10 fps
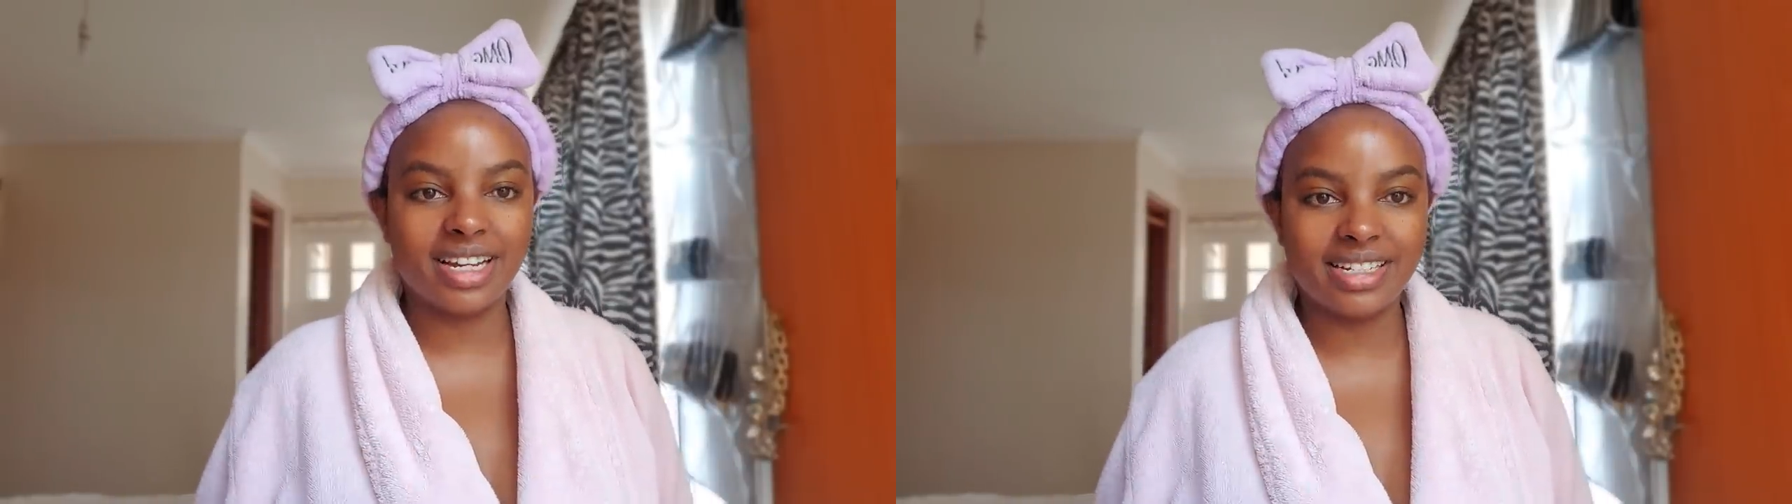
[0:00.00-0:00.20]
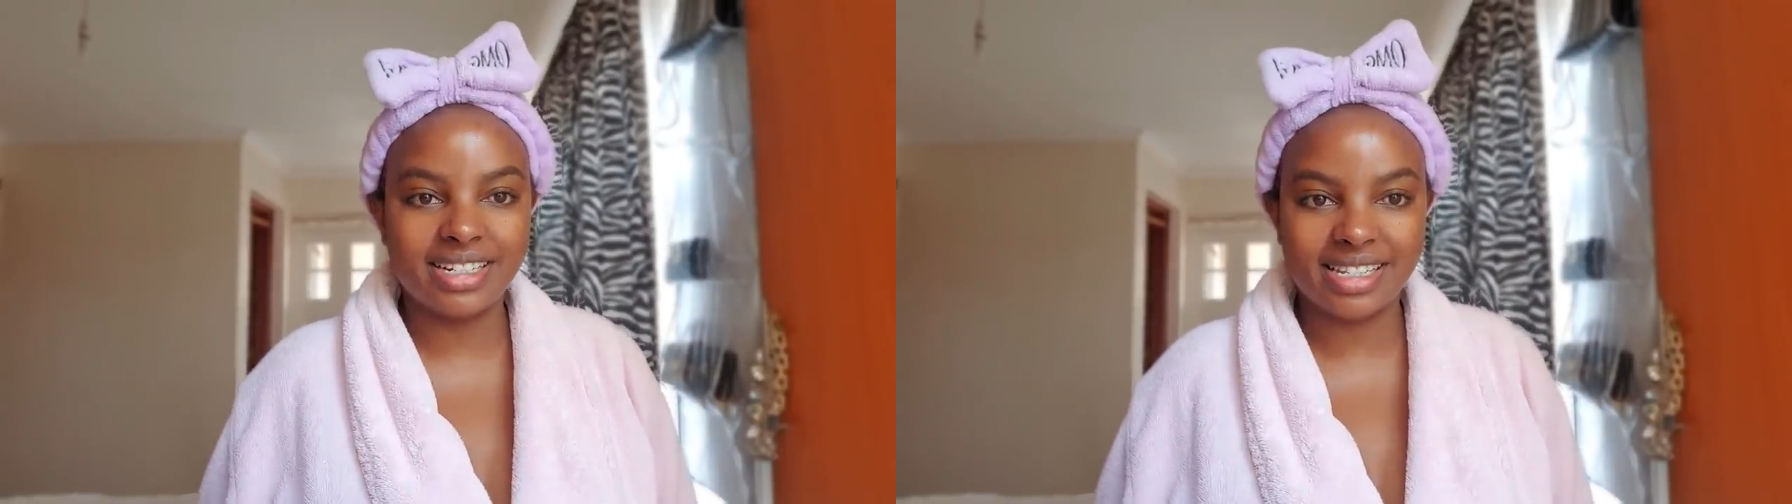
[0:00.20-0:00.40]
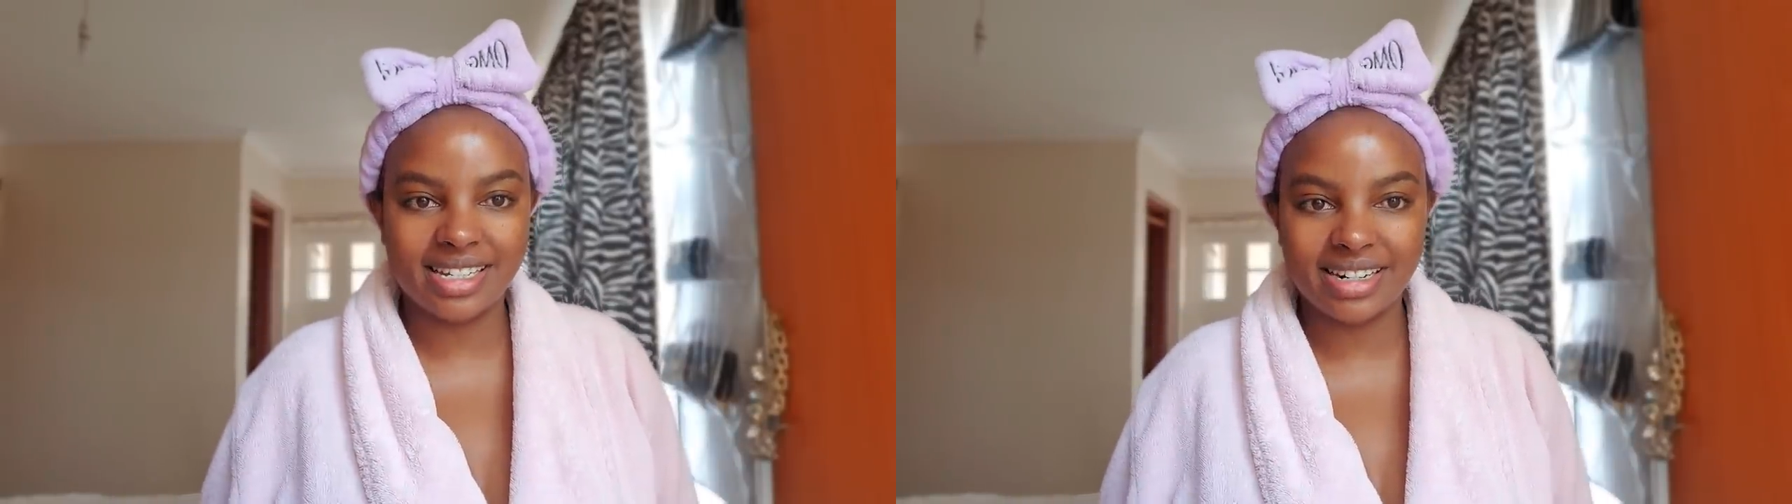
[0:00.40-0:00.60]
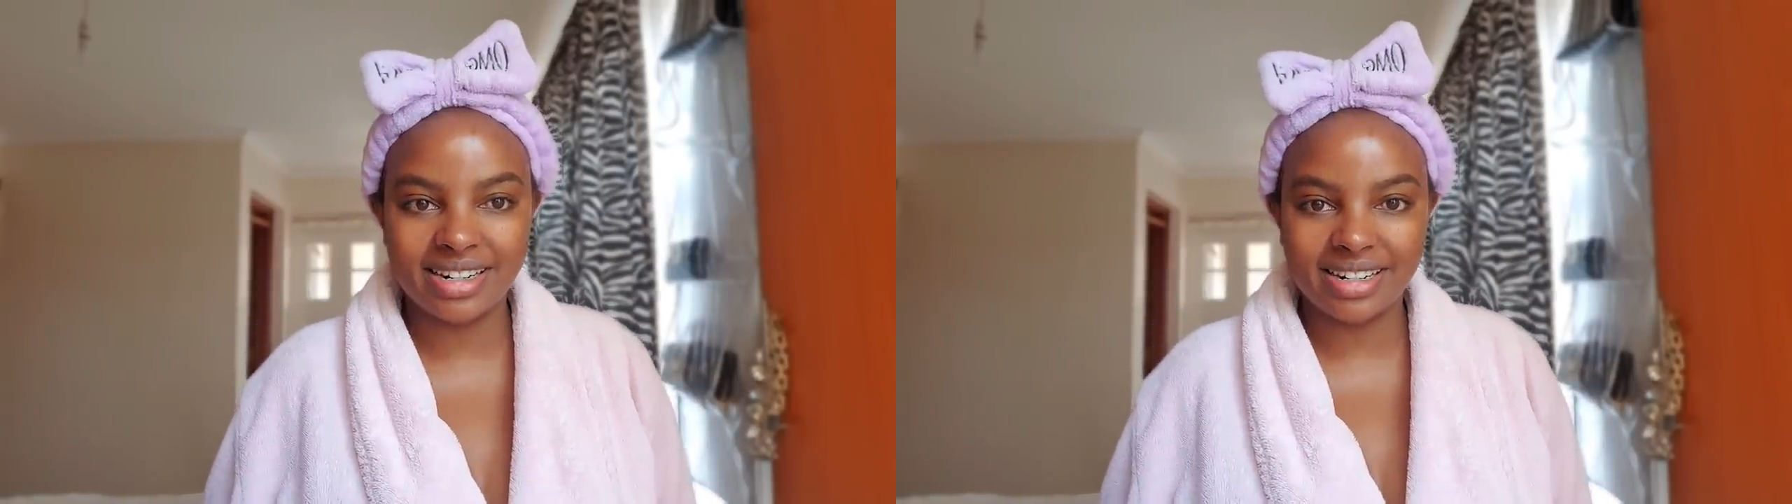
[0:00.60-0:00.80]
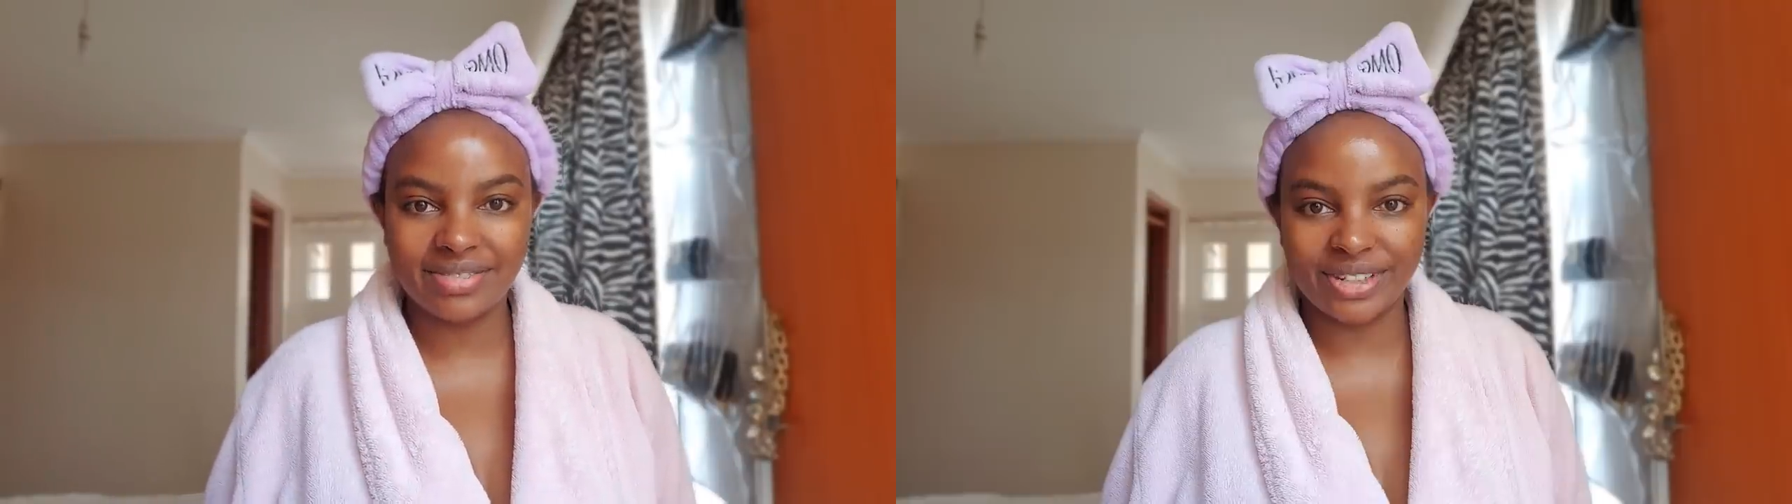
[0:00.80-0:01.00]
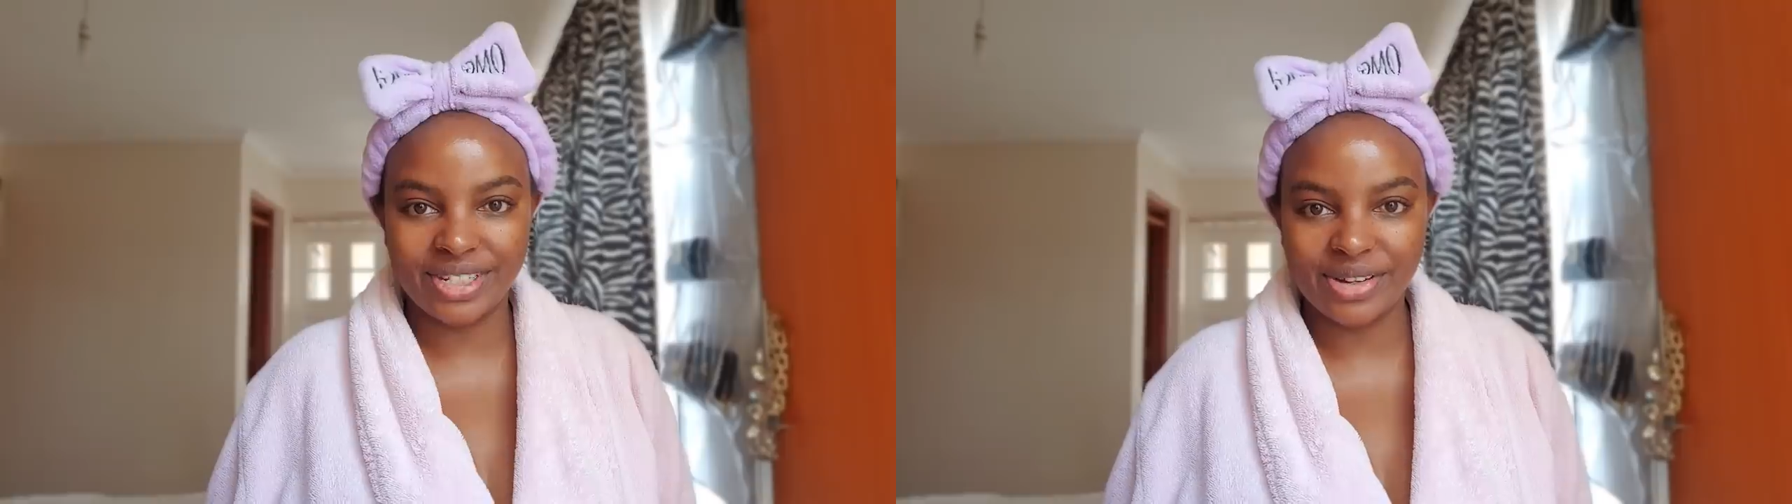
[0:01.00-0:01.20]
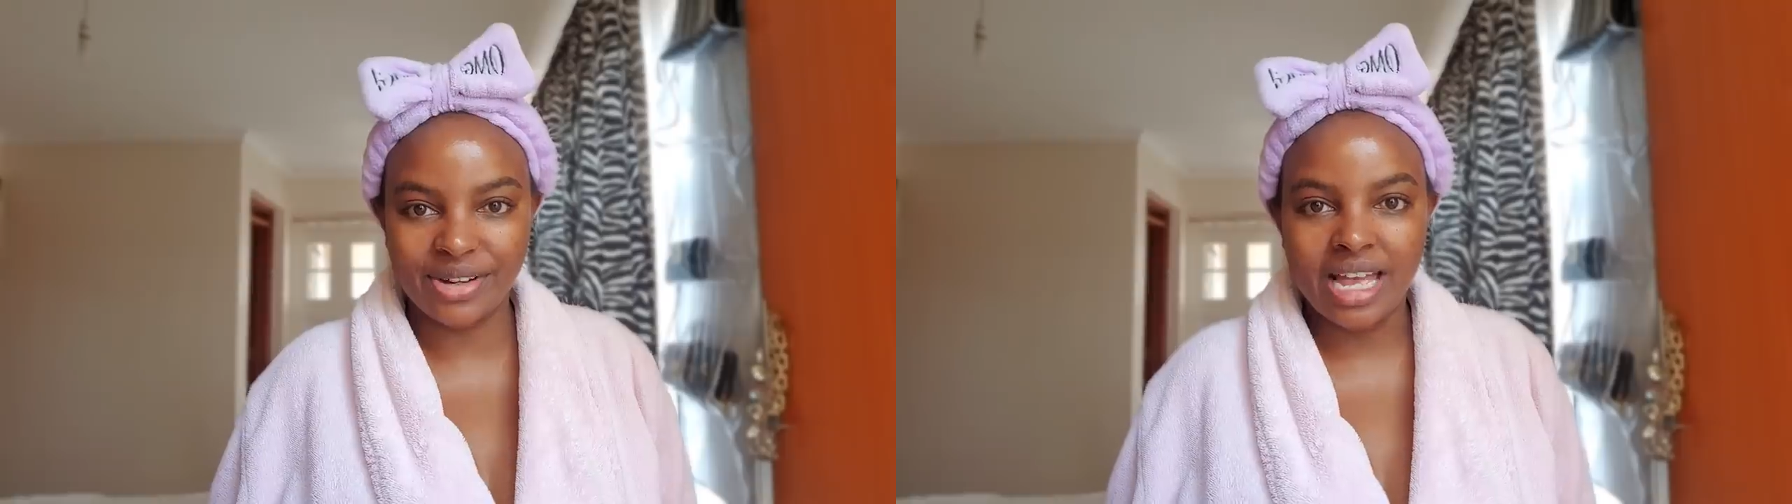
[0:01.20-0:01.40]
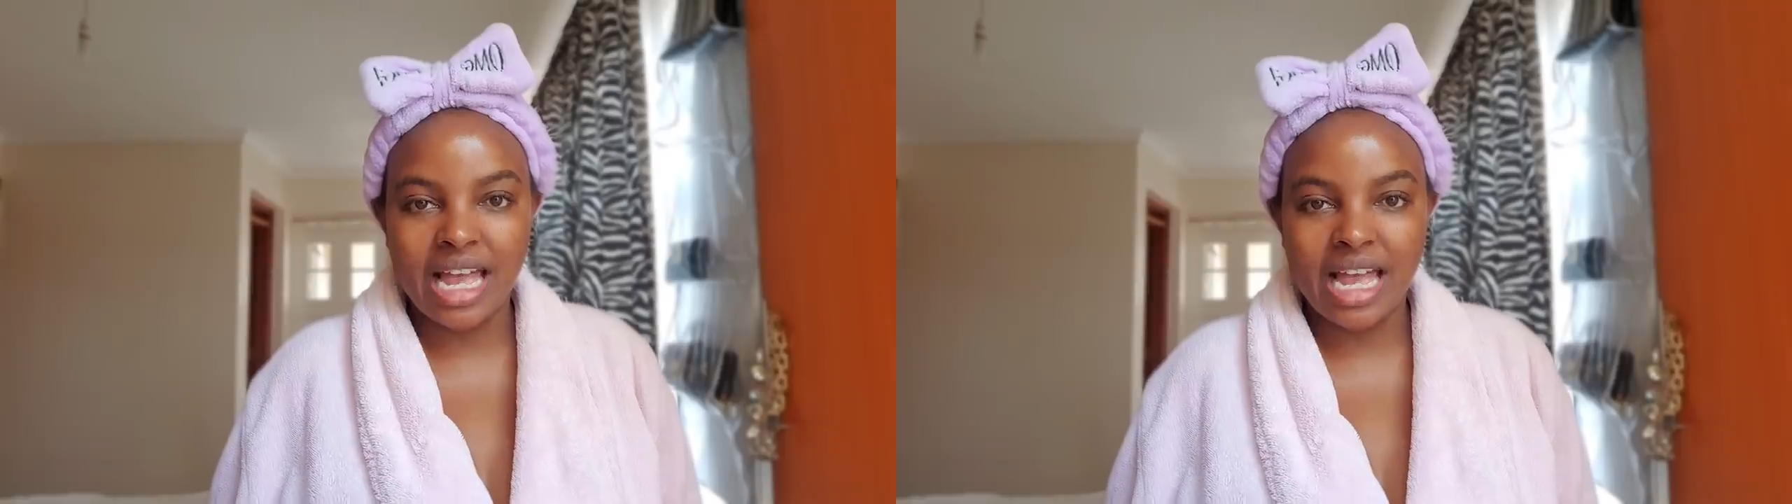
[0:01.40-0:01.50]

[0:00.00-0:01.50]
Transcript: interesting video